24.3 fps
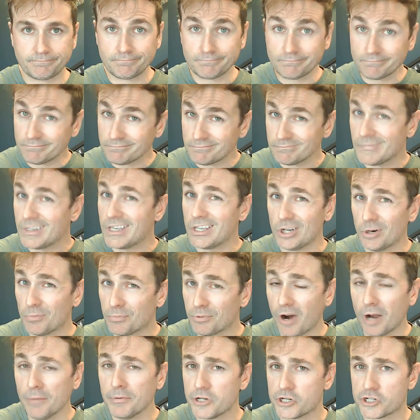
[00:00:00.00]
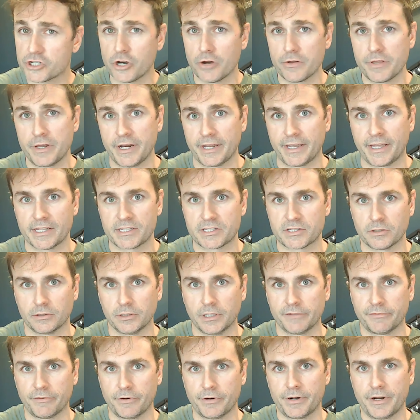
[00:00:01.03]
it'll probably show that it gets
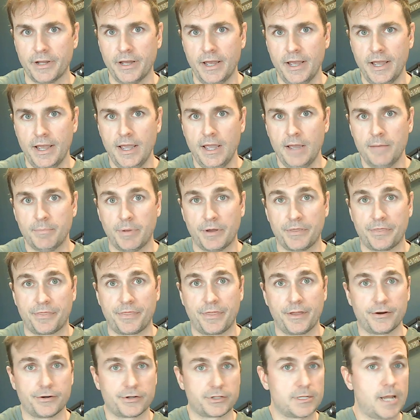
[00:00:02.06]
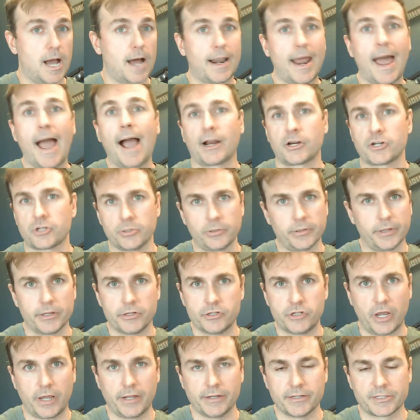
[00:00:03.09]
delivered, but there's not actually a Jane
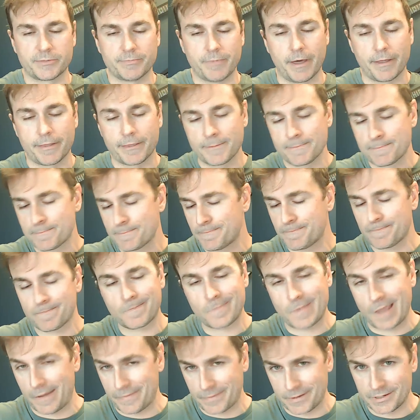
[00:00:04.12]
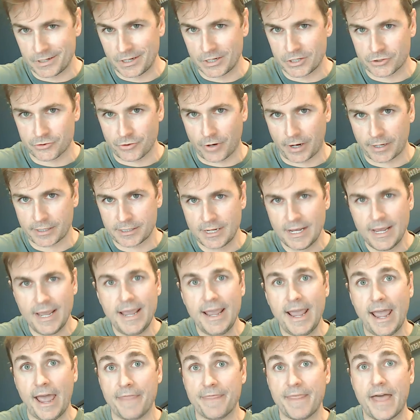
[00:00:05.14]
Smith at the district. And
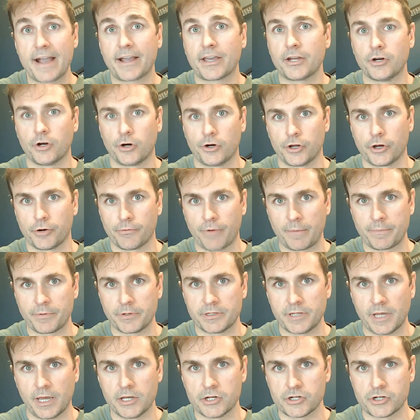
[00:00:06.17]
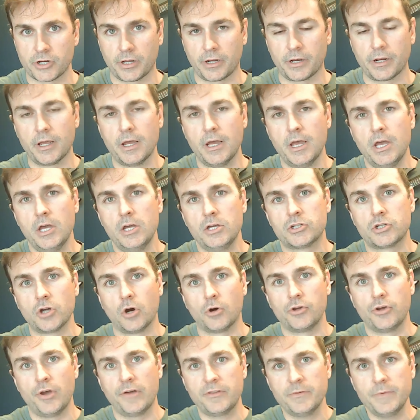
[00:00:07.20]
that can hurt your reputation. So you have to
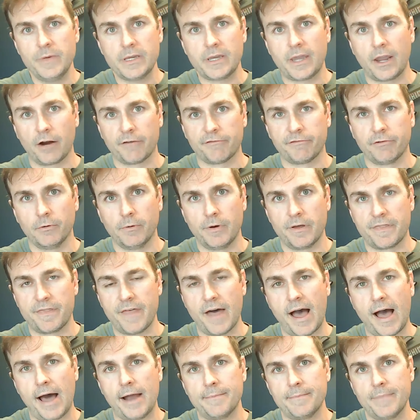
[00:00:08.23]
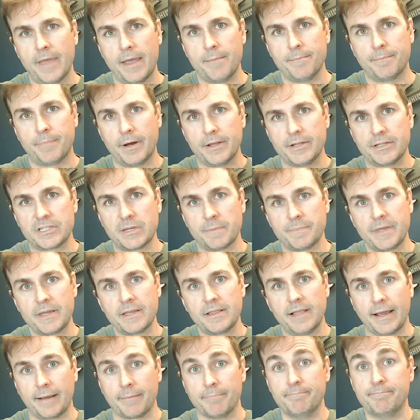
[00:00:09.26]
be careful with that. But something
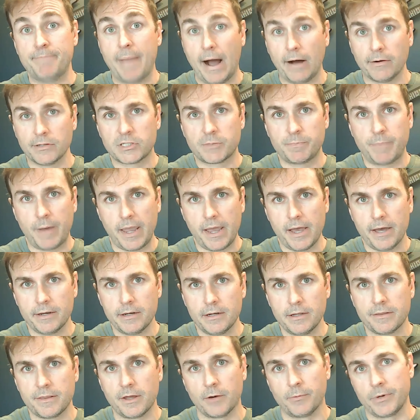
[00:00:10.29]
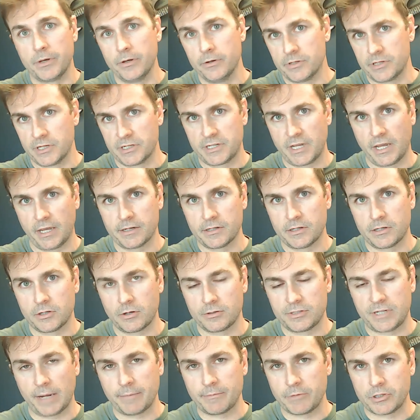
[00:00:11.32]
like Bounce Ban that we use at Tam to
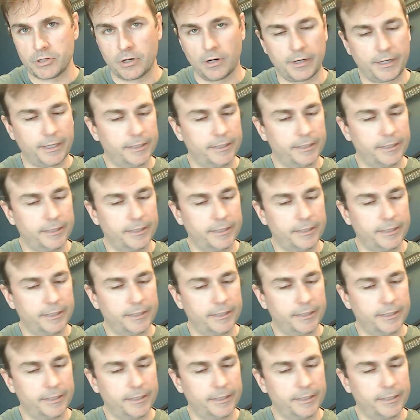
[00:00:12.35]
Target,